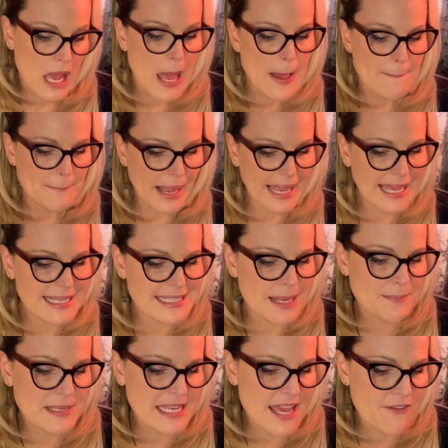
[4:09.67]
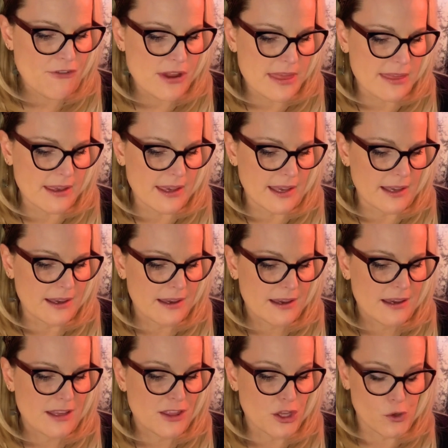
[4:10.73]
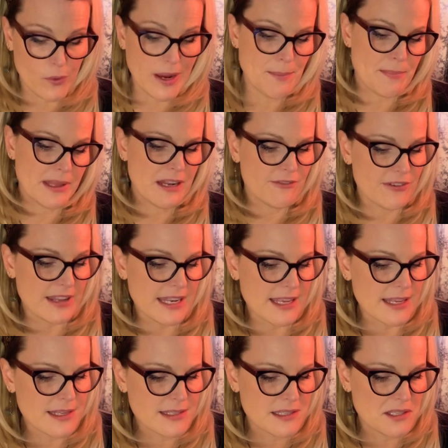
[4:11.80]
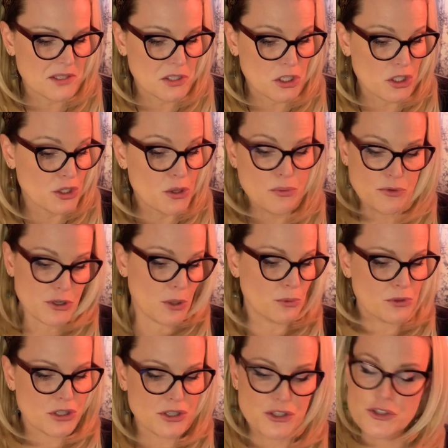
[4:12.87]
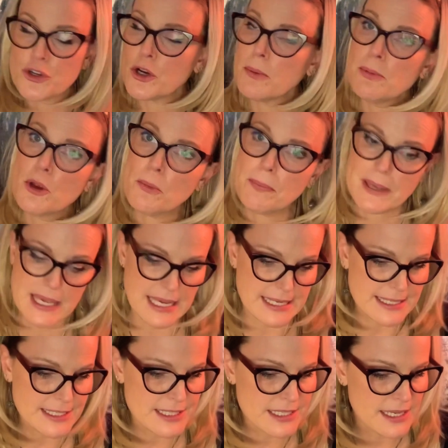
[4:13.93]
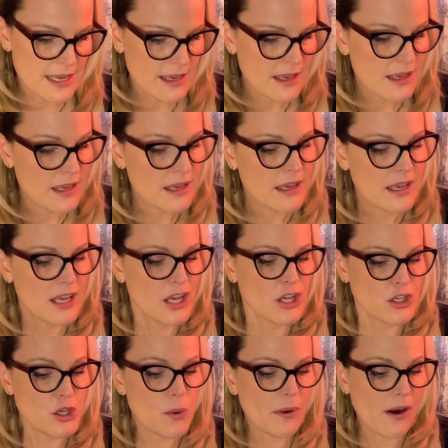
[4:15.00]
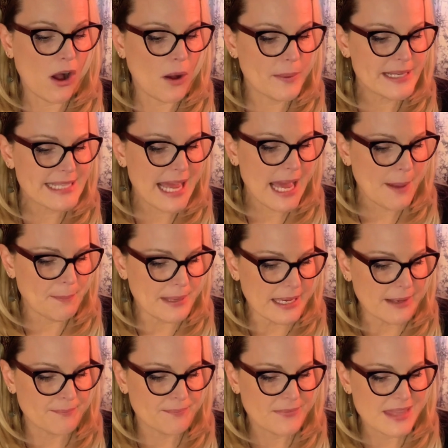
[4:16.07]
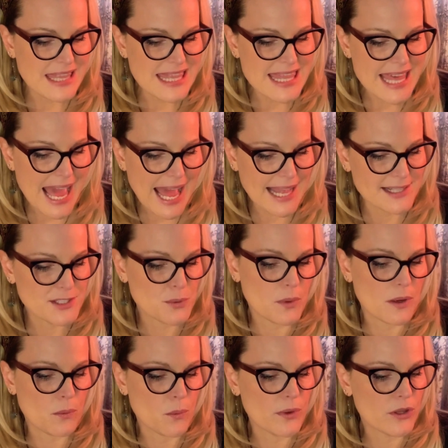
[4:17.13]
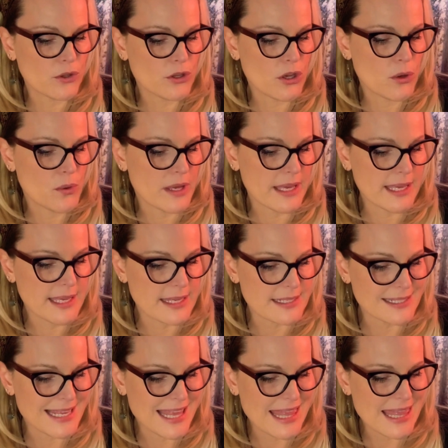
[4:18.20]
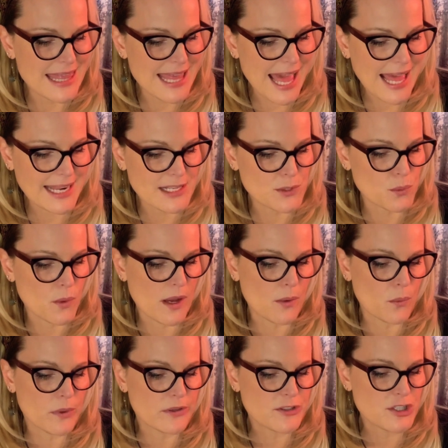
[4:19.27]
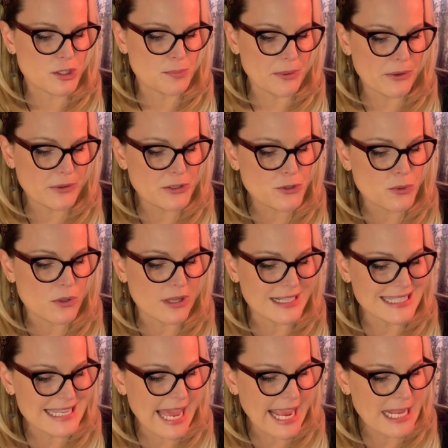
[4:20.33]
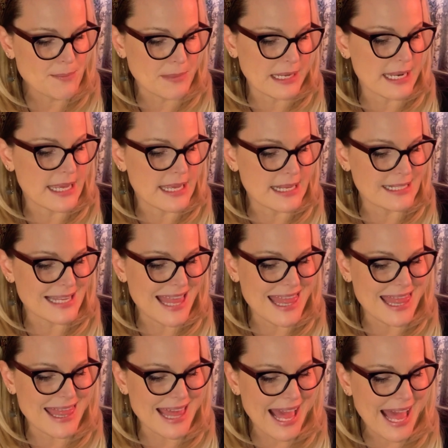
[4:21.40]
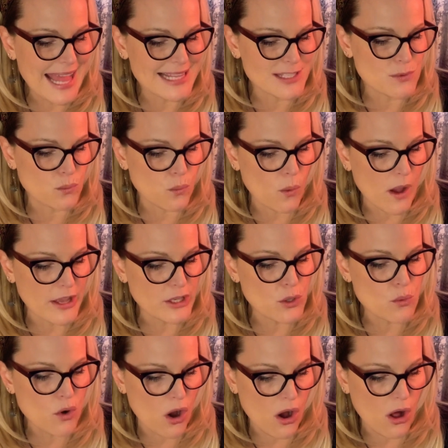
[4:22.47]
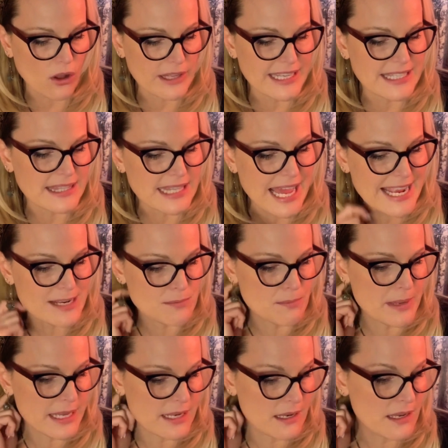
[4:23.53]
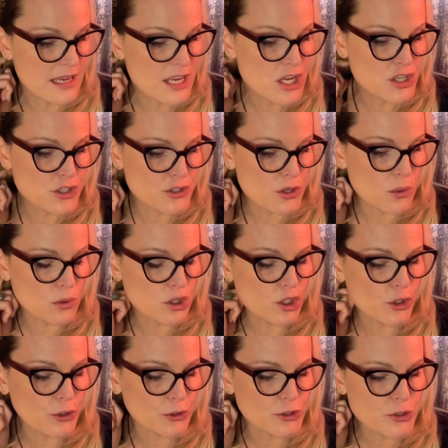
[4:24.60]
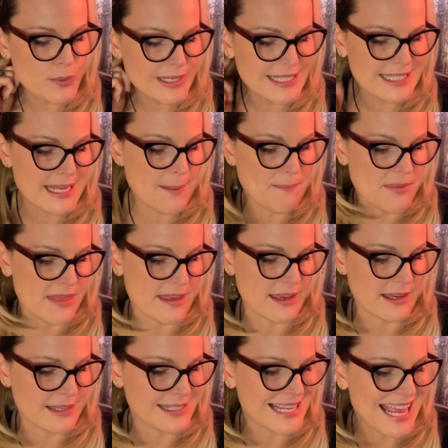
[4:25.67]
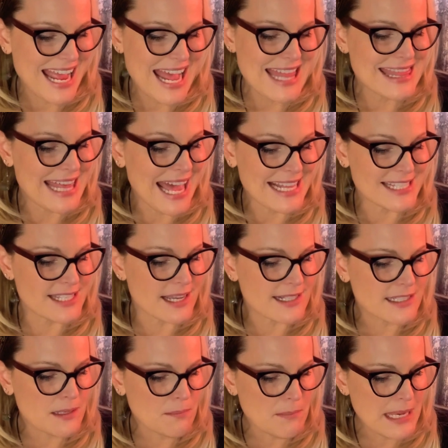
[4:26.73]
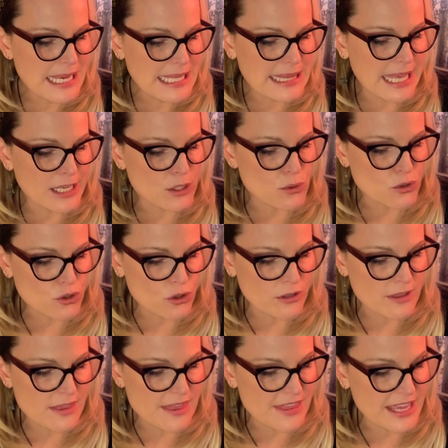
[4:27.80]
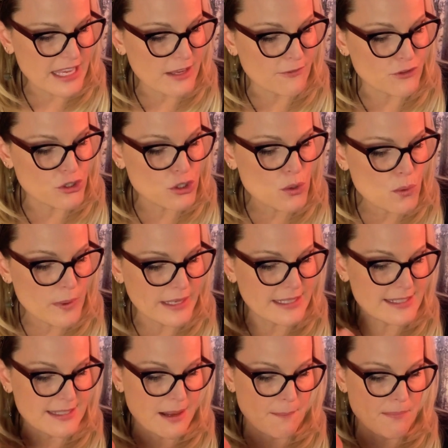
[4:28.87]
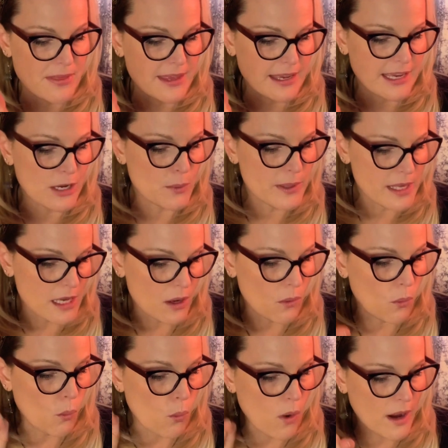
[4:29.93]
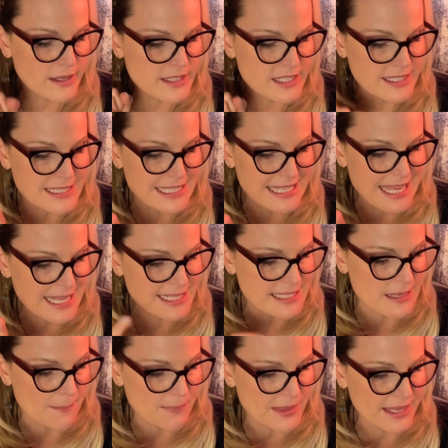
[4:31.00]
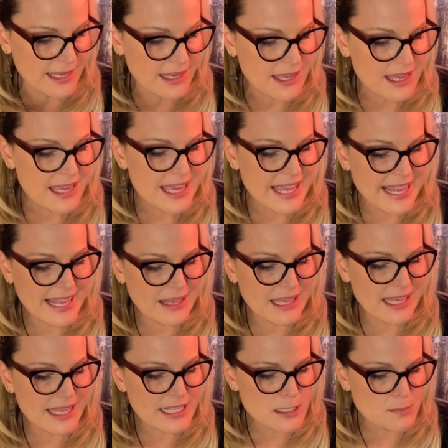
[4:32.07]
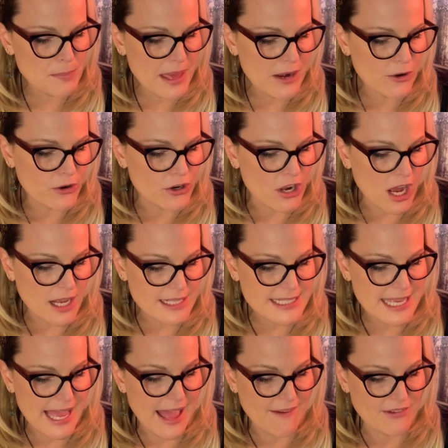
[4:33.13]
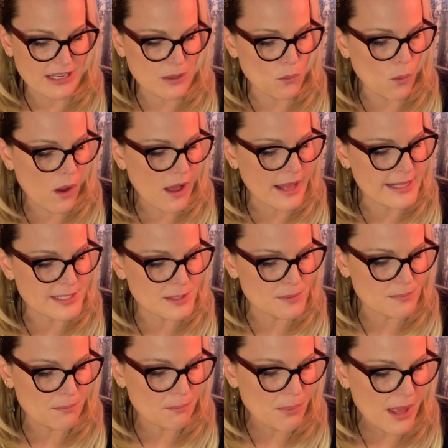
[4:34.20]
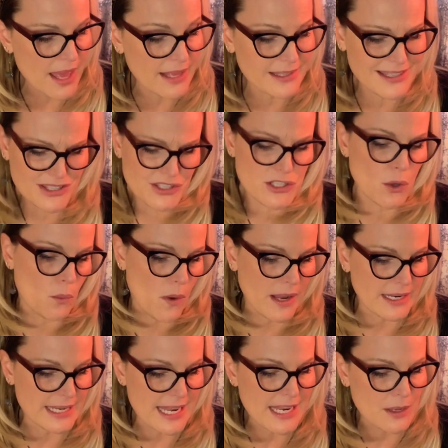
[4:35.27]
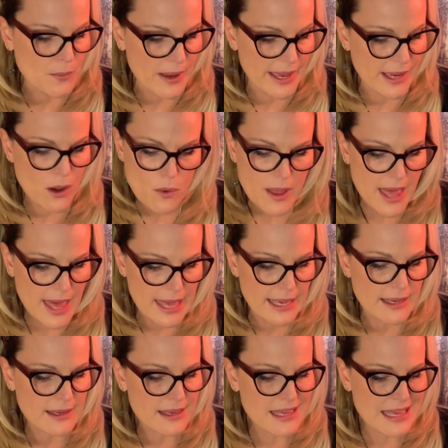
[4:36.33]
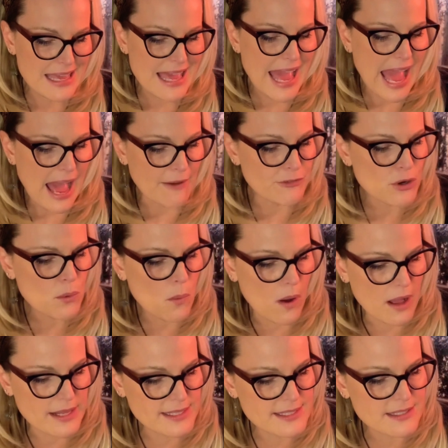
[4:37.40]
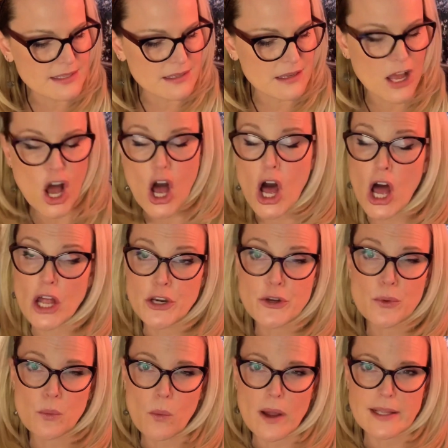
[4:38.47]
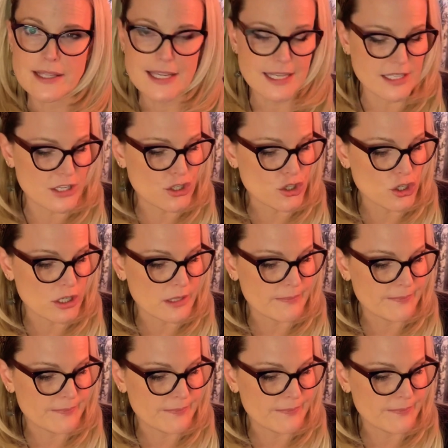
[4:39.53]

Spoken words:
By accepting everything, the great benefit is you don't disturb your peace. You are always happy. That's what real yoga is. That is what real spiritual attainment is. That's what you call enlightenment. So learn to accept things. That doesn't mean that you shouldn't think of doing something. Here we go. Wanting to get something. It's better not to have any wants, but you still want it anyway. Okay. Have your wants under one condition.